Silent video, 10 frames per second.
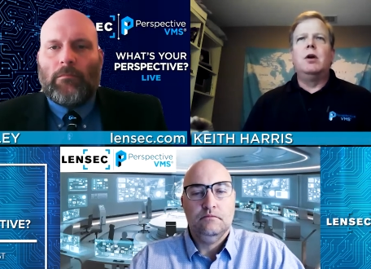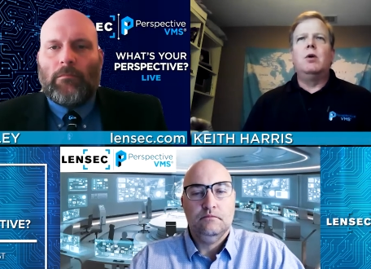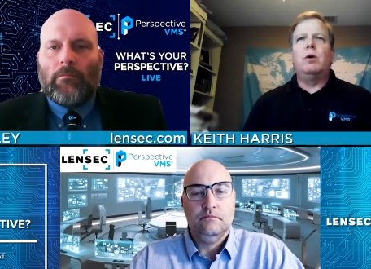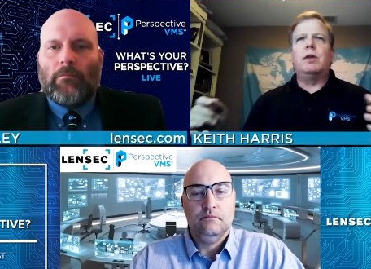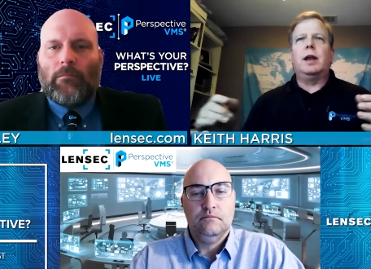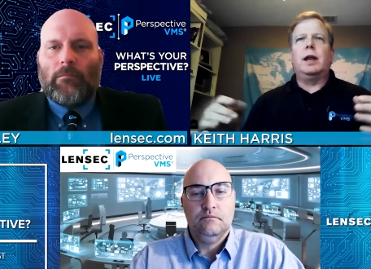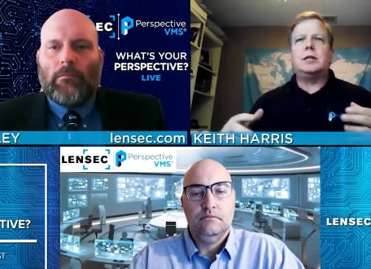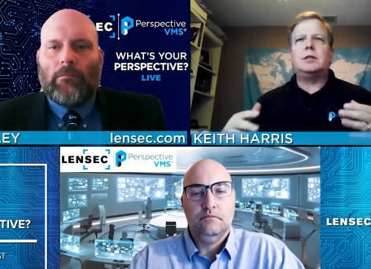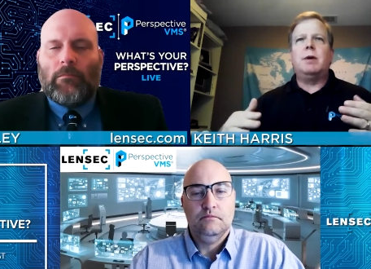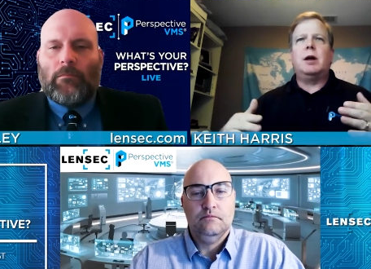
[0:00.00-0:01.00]
Speaker 1: with a
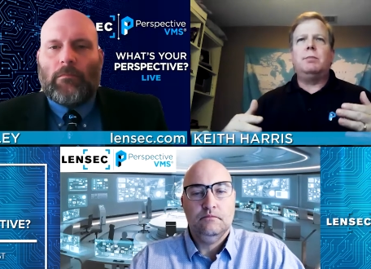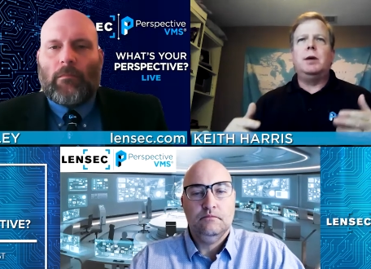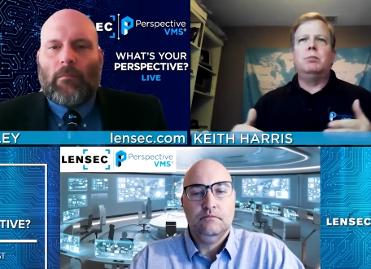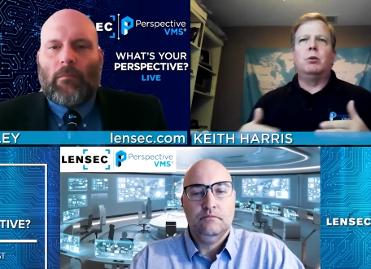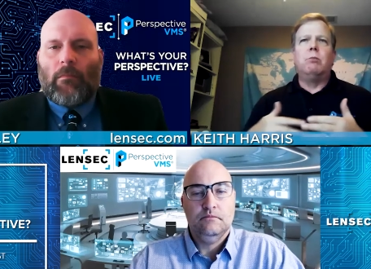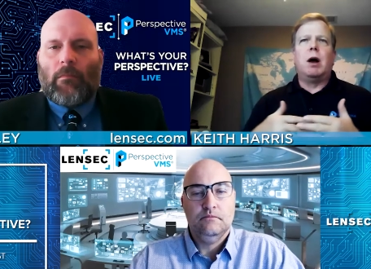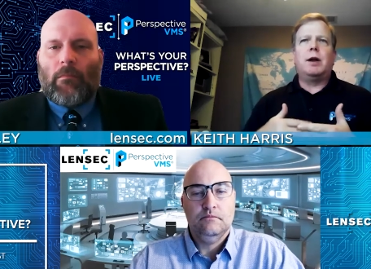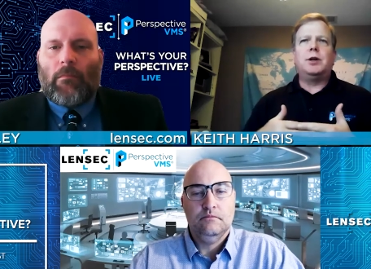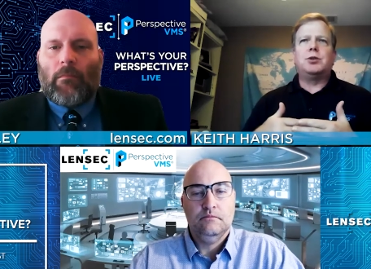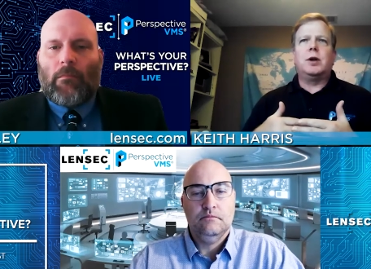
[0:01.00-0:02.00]
less amount of people
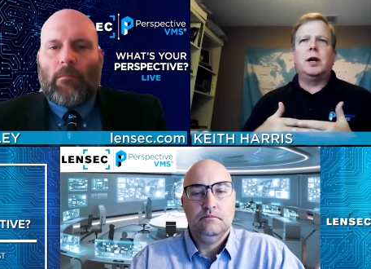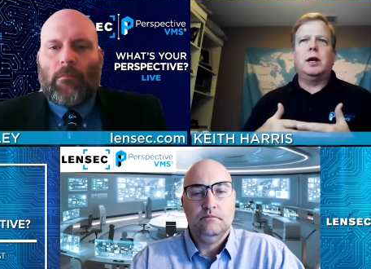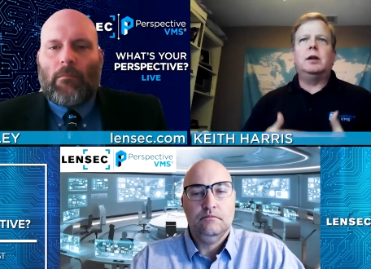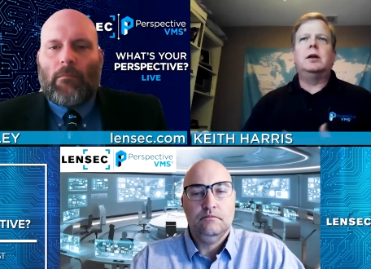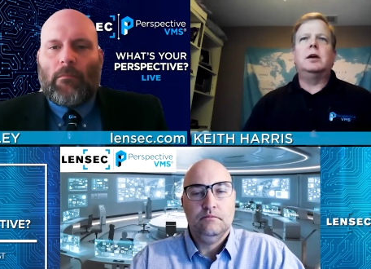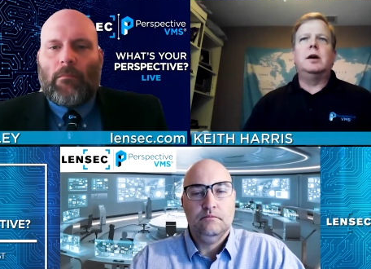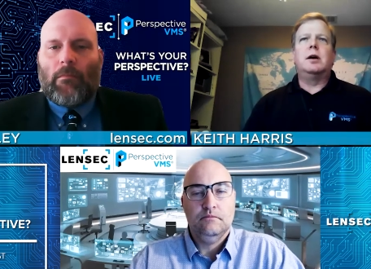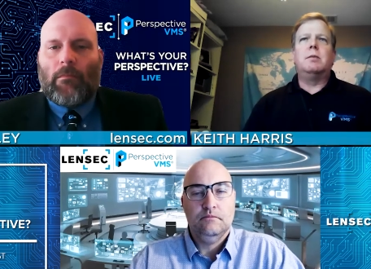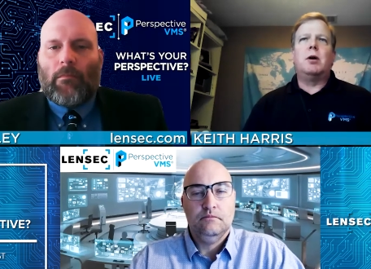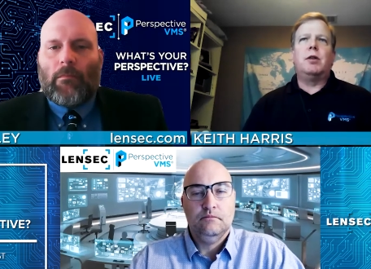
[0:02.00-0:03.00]
monitoring it
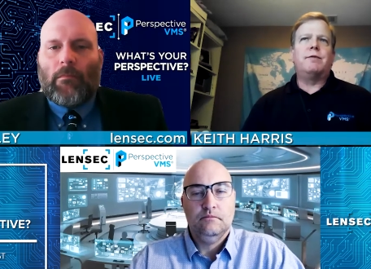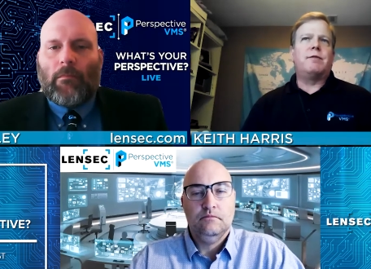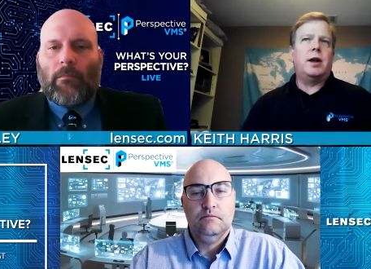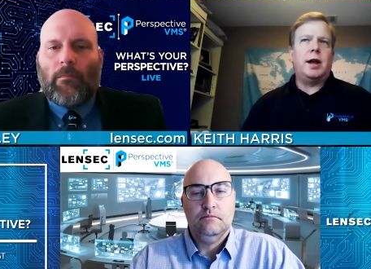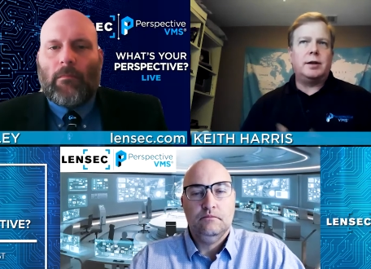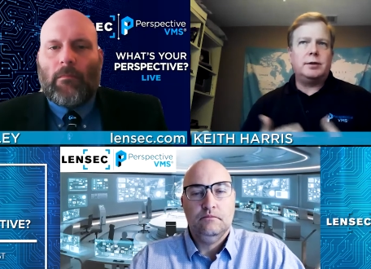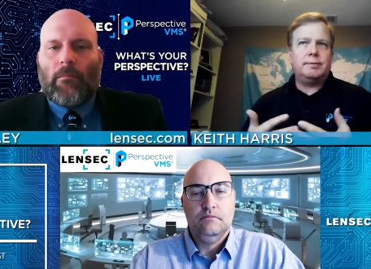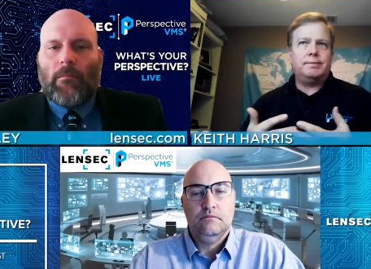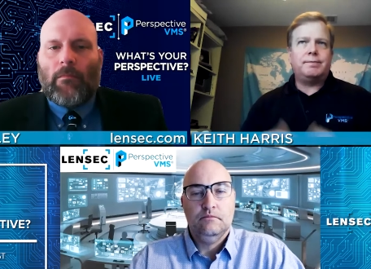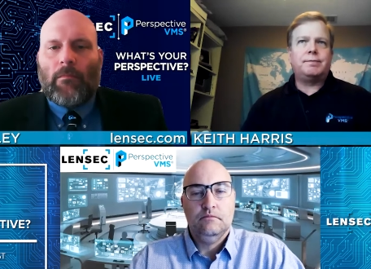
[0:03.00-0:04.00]
on the front end.
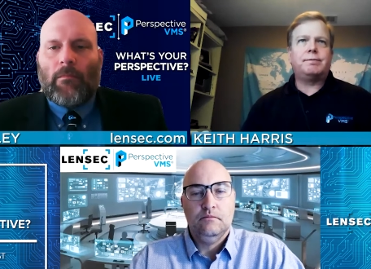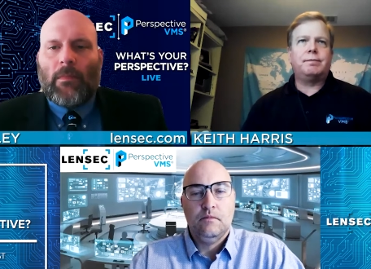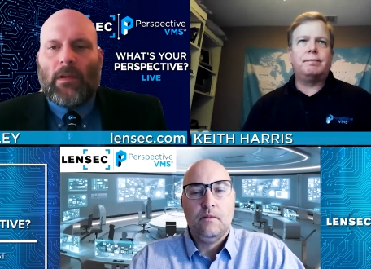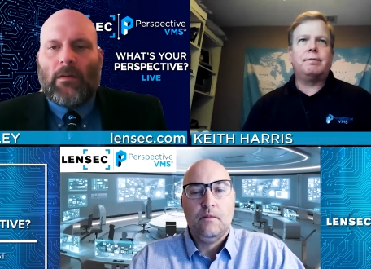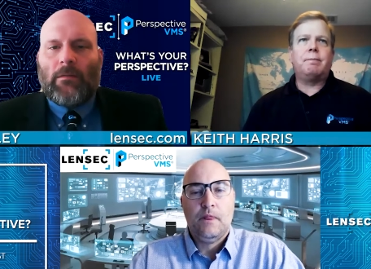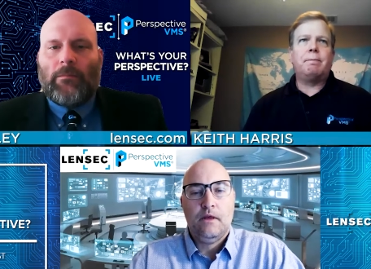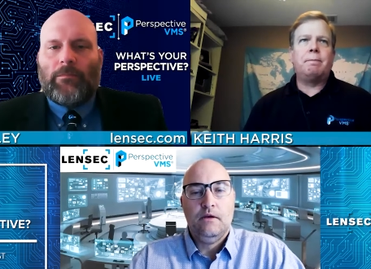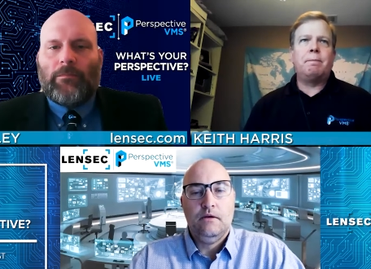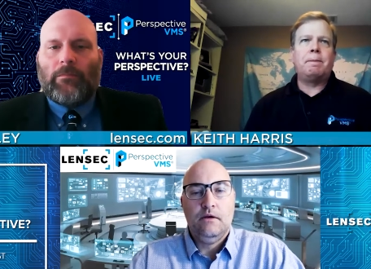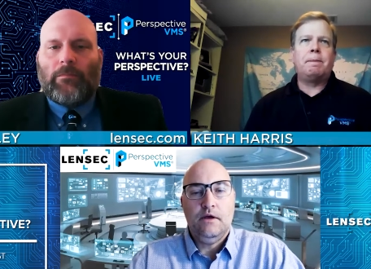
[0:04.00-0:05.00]

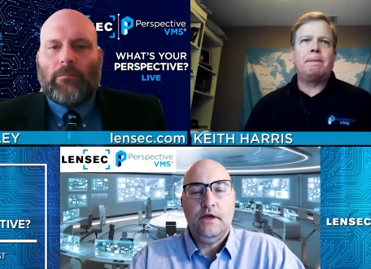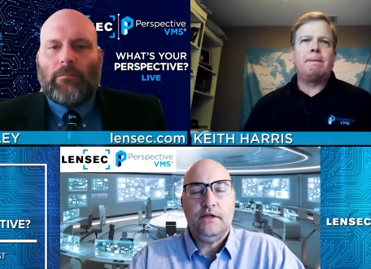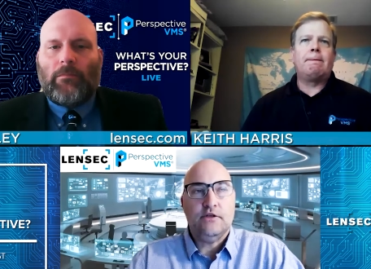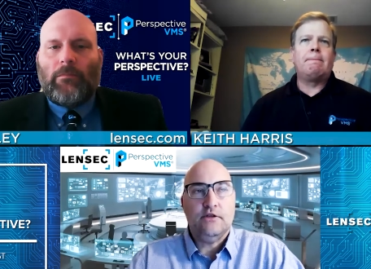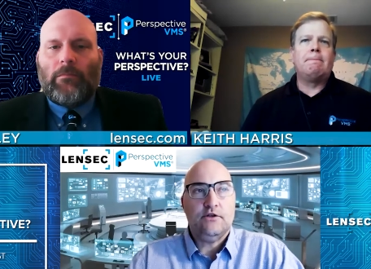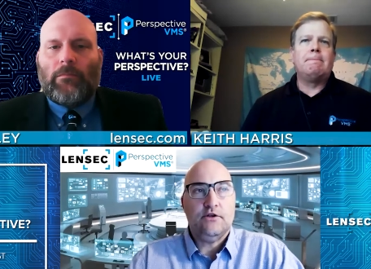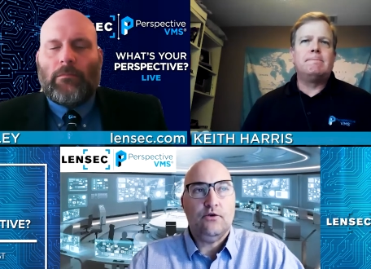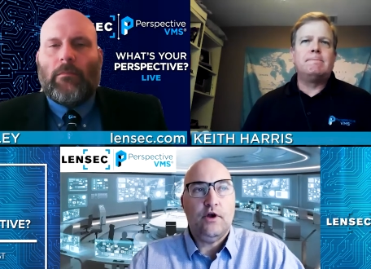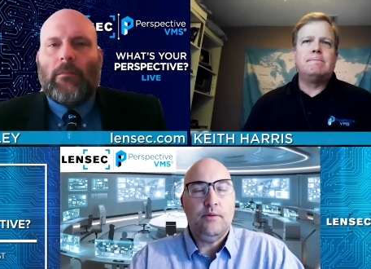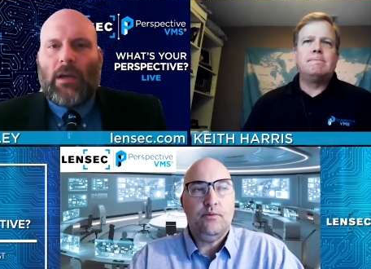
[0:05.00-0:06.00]
Speaker 2: And that's a
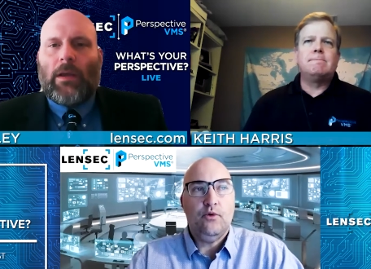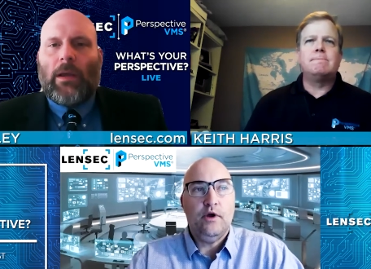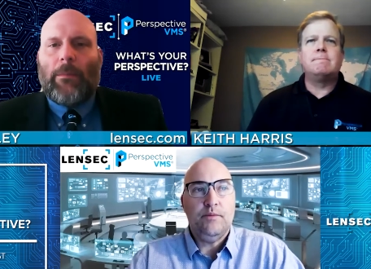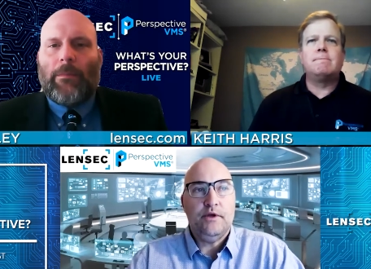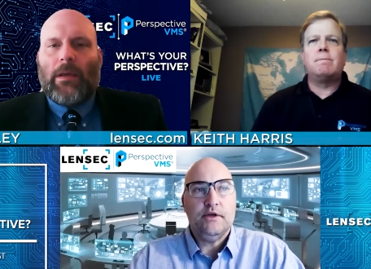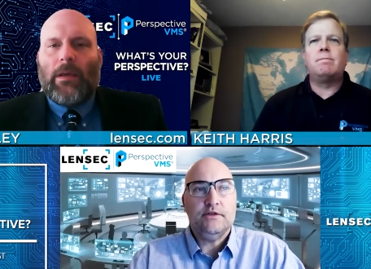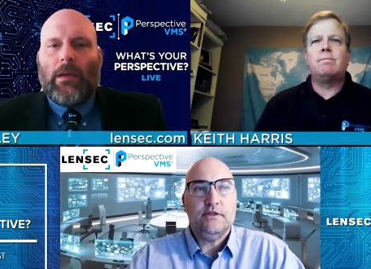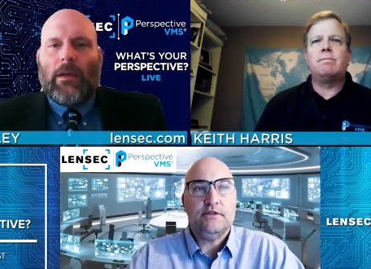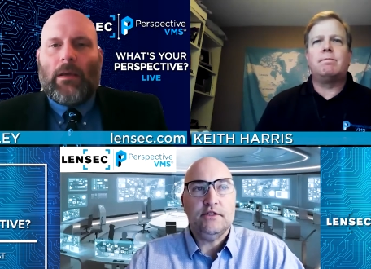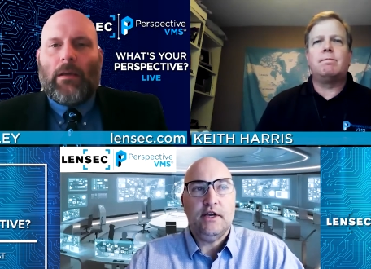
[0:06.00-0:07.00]
great point, because it's,
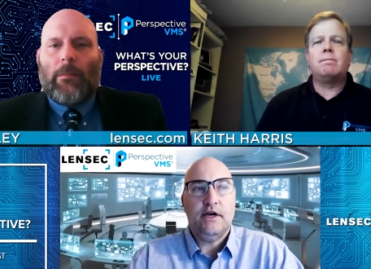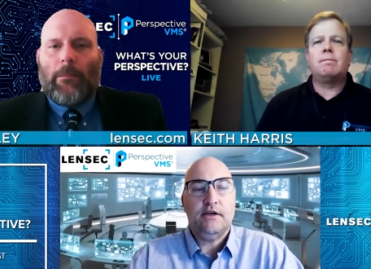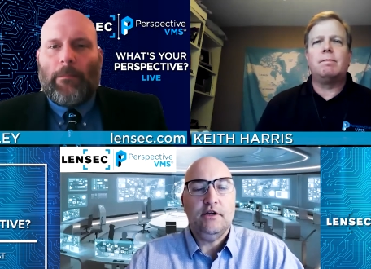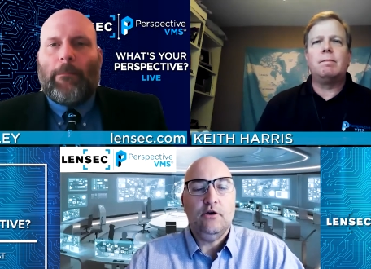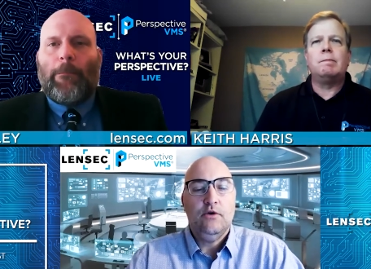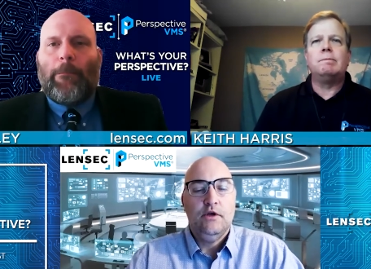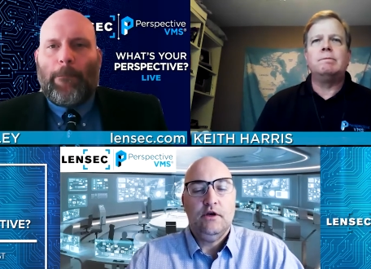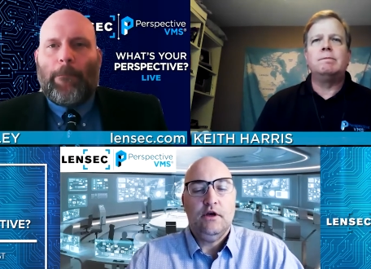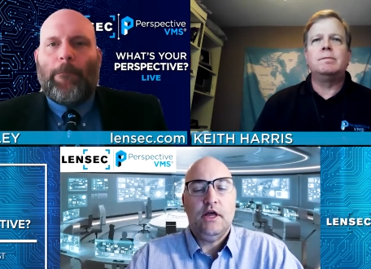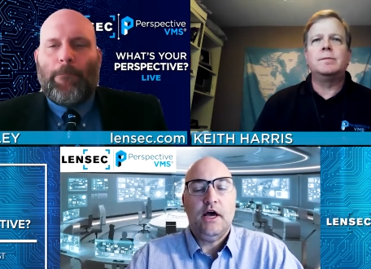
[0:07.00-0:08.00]
a
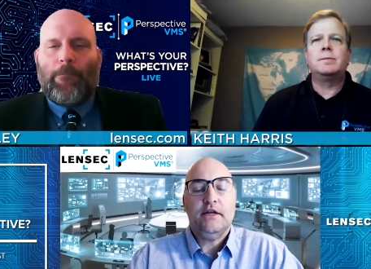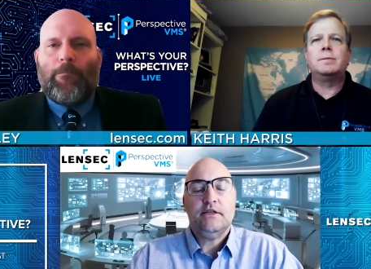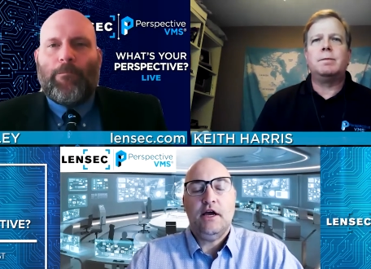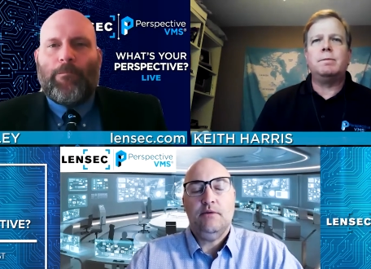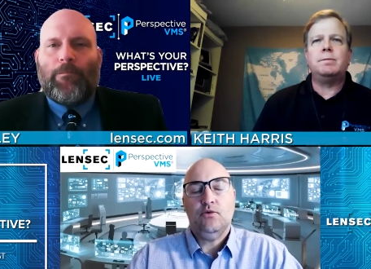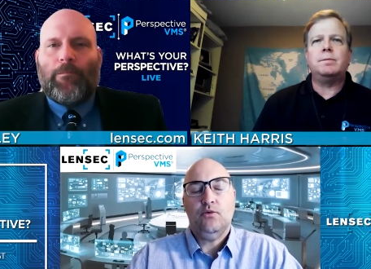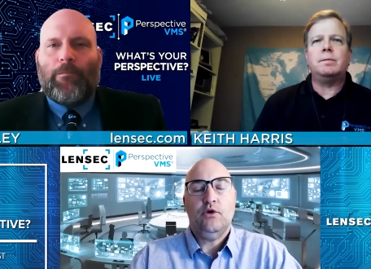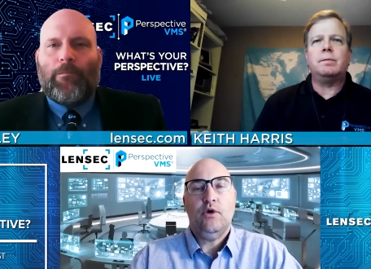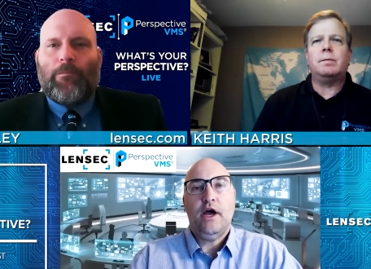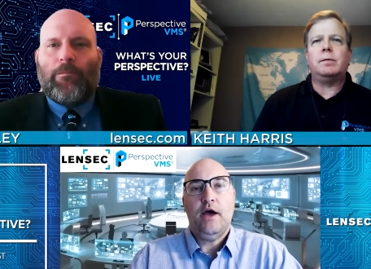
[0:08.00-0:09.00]
lot of times what will
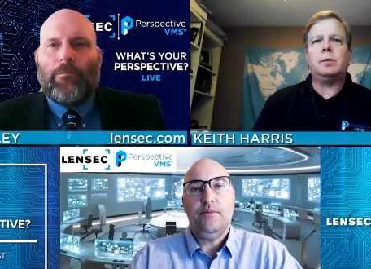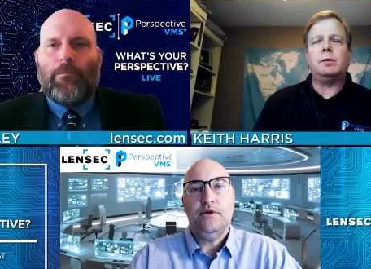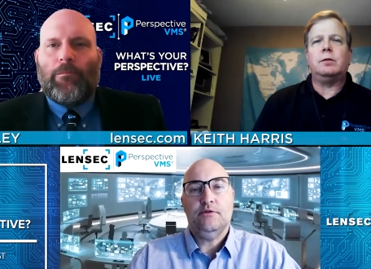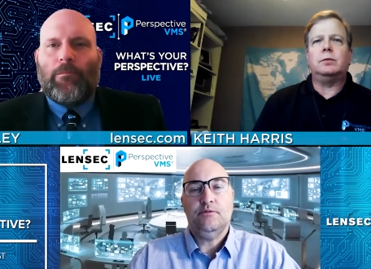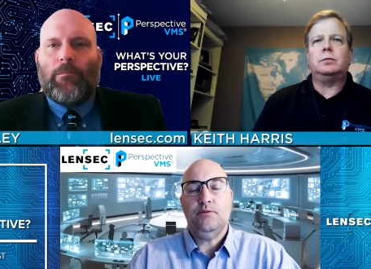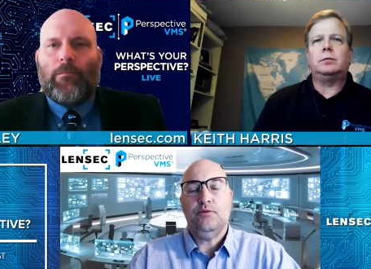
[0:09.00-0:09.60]
happen is people